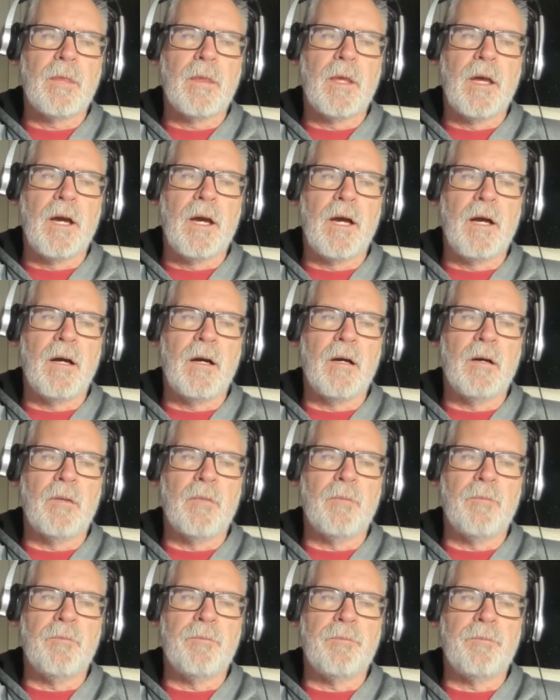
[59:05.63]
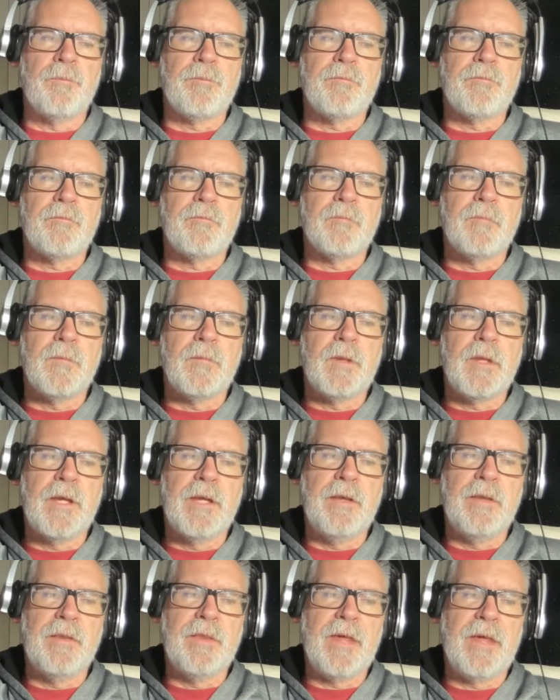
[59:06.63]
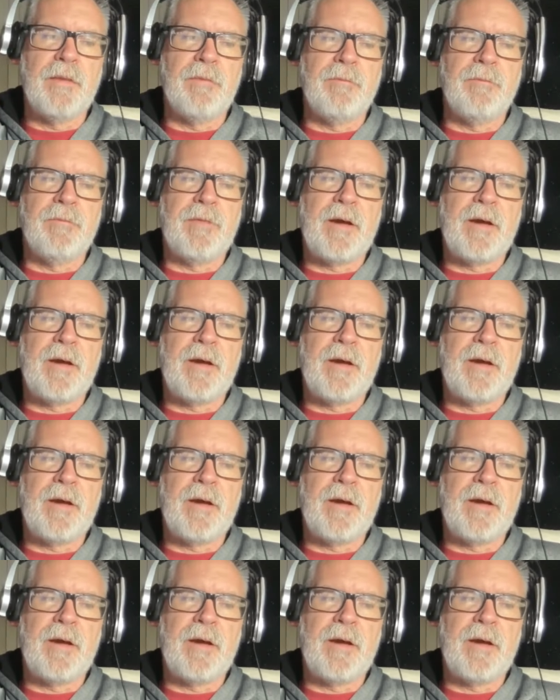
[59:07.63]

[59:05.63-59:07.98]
that